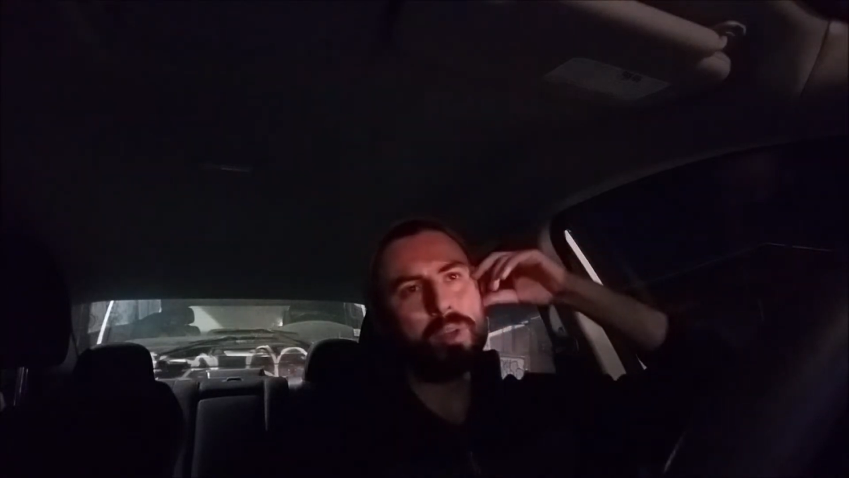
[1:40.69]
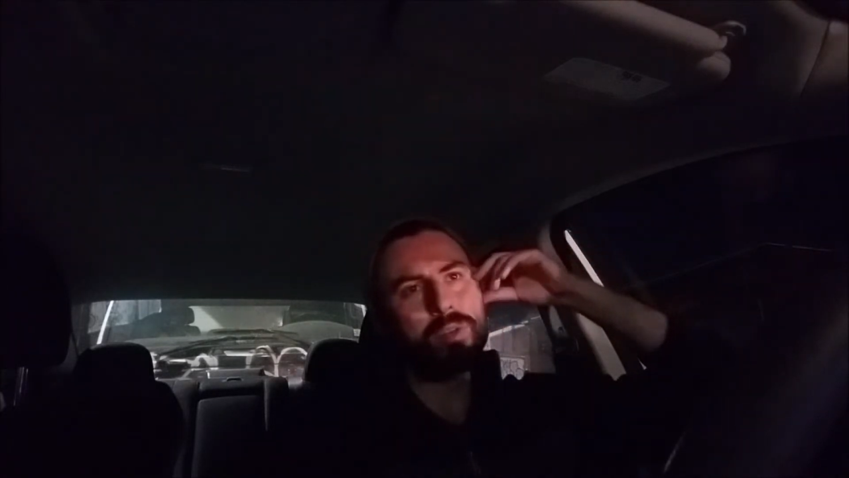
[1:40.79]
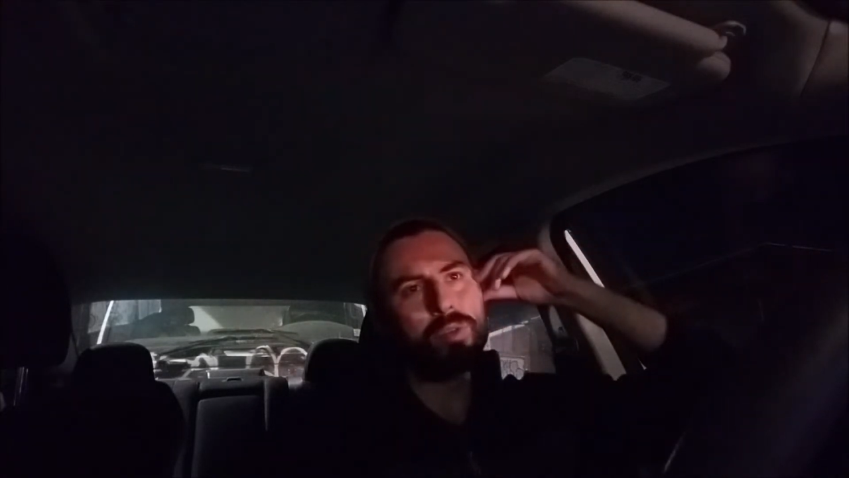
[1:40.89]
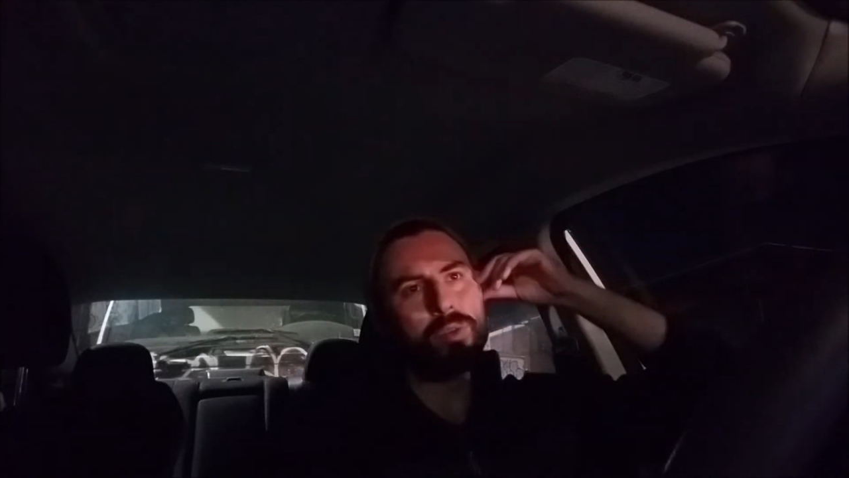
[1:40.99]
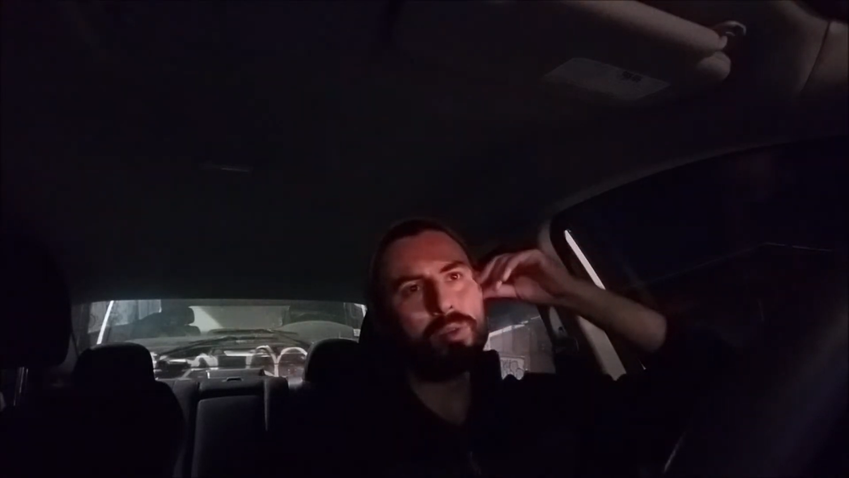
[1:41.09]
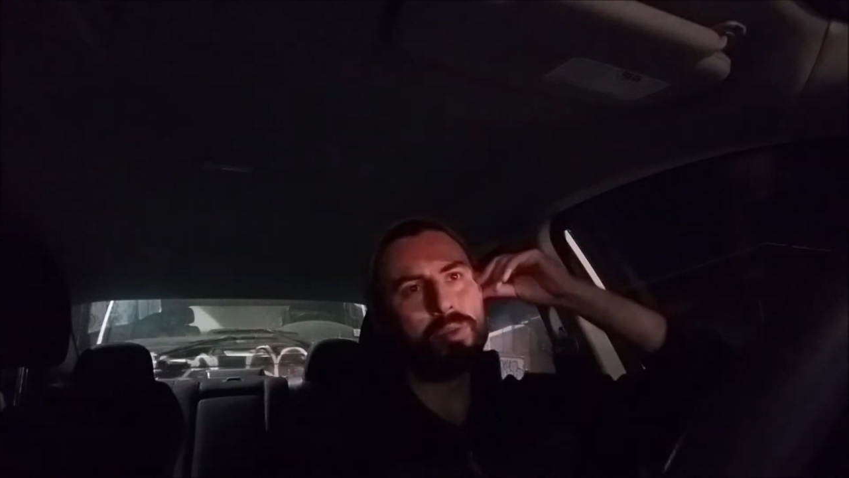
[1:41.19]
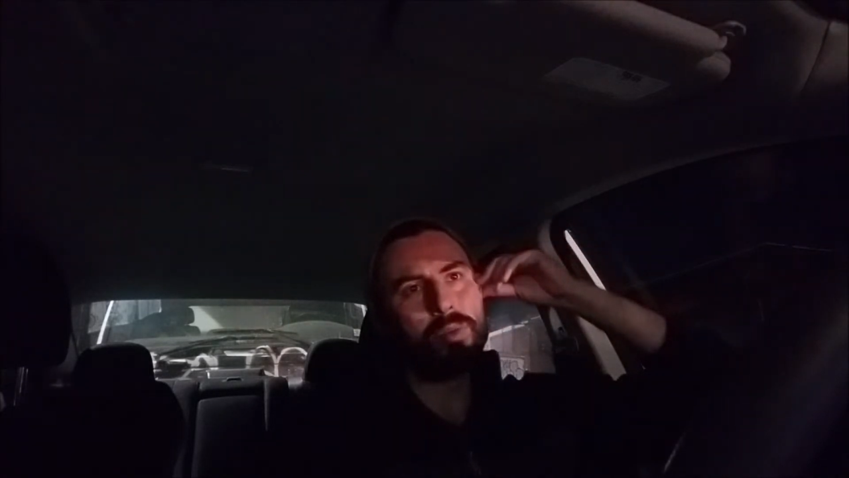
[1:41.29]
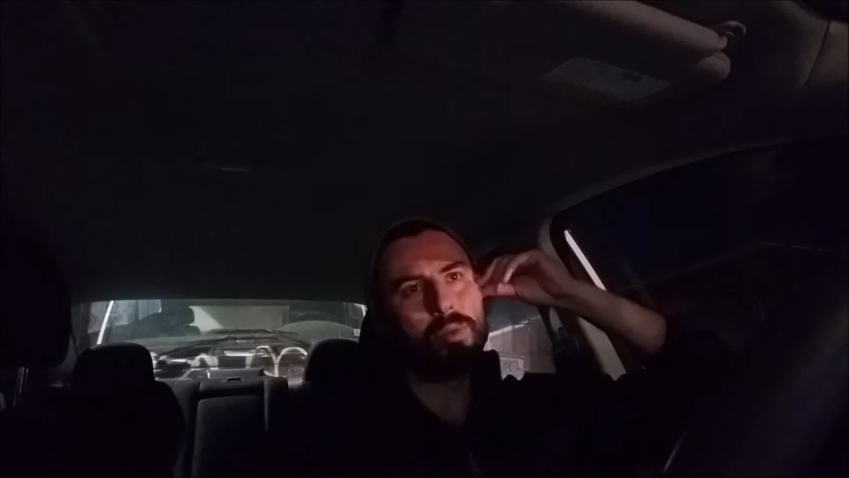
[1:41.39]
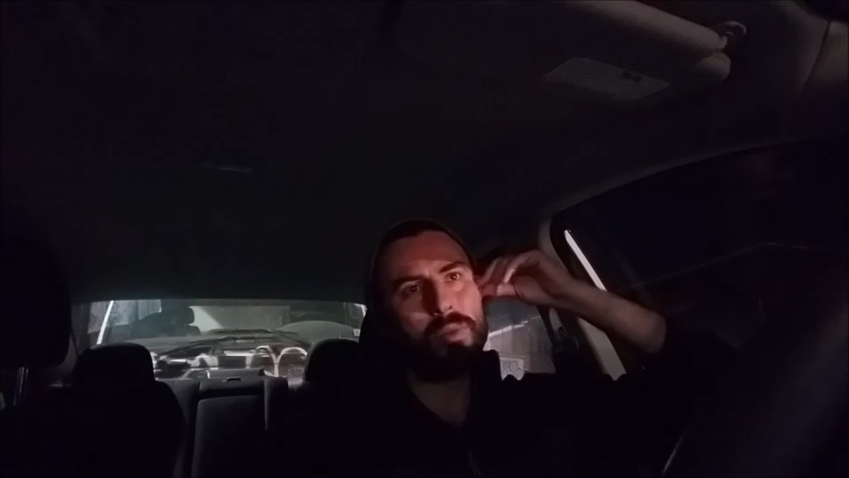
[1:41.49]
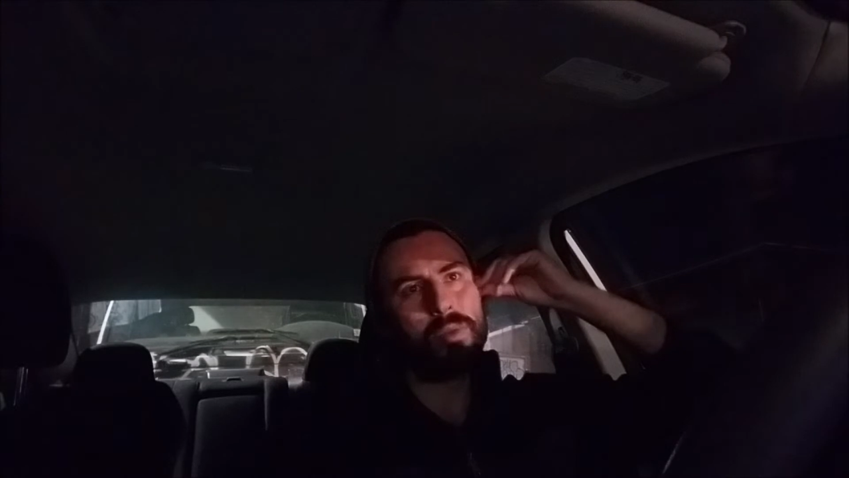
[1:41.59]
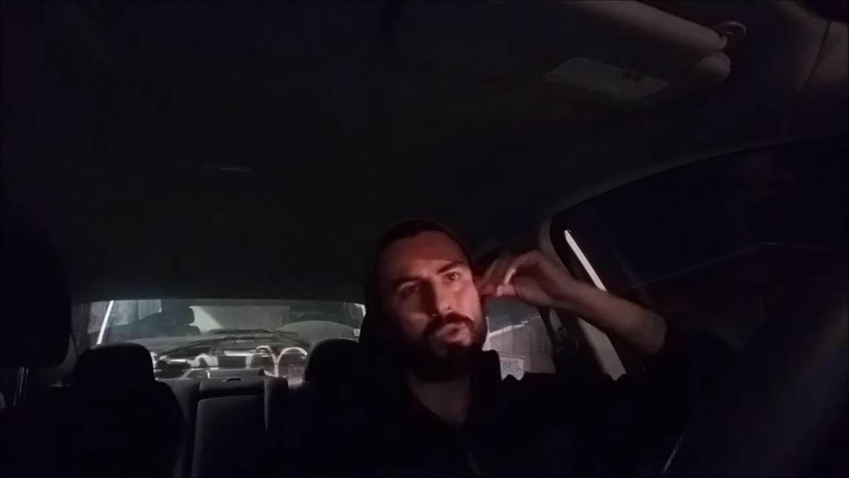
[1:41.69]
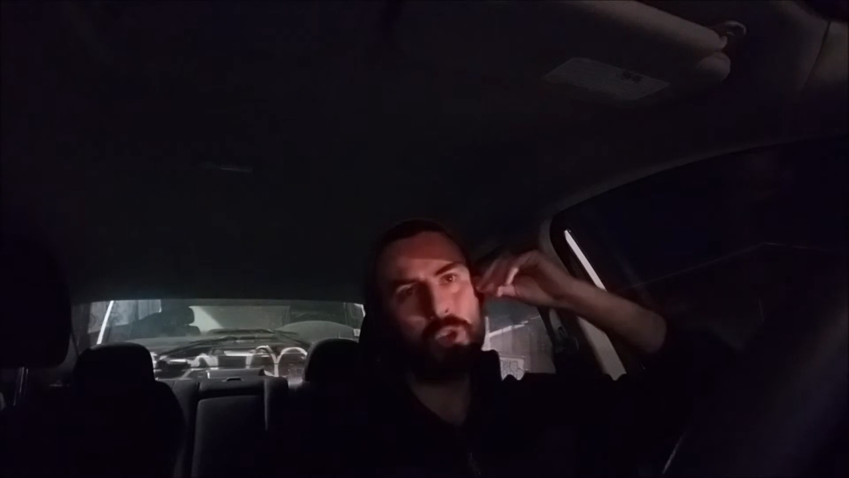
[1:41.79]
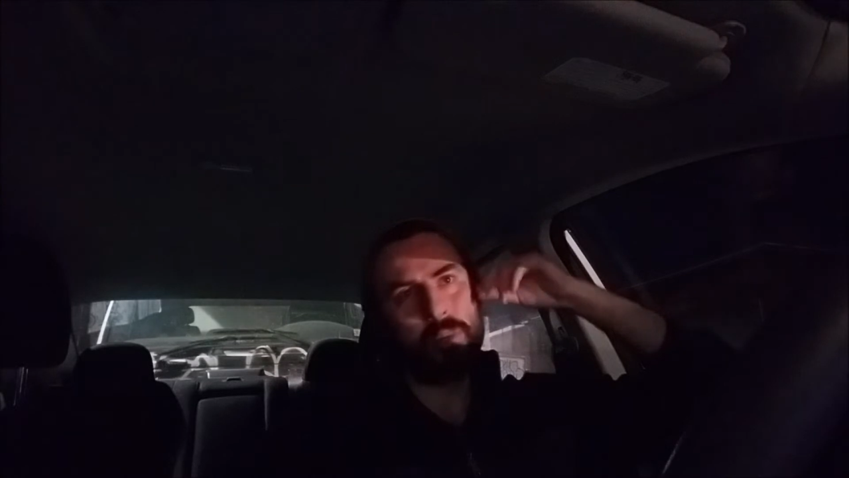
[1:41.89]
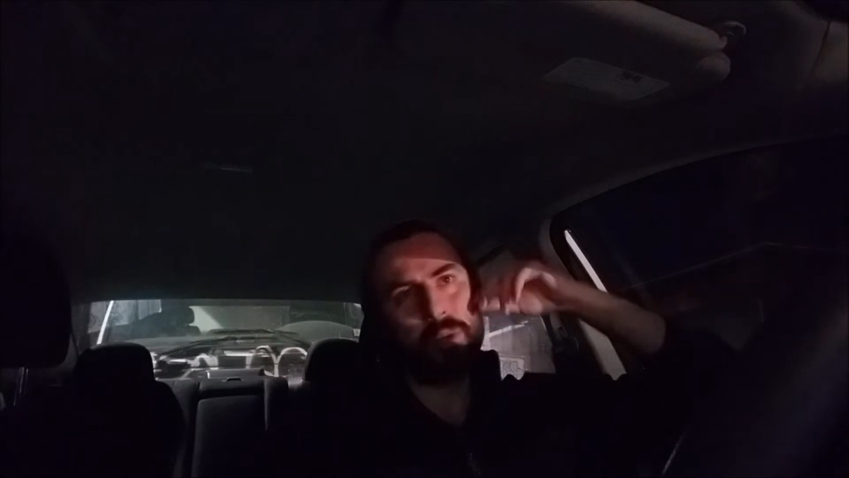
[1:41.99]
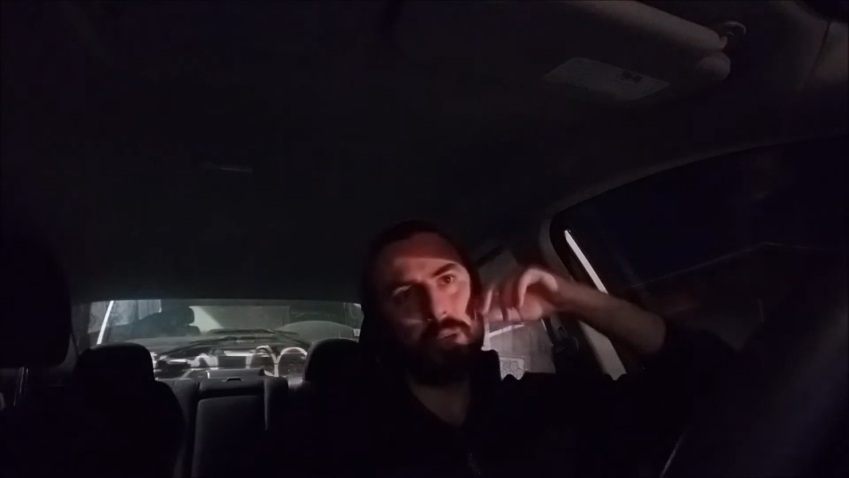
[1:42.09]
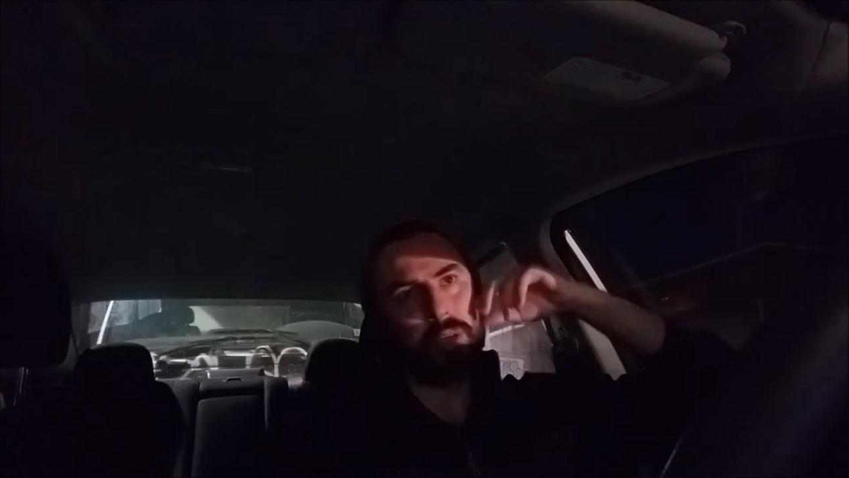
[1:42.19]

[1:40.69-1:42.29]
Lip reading: to Germany.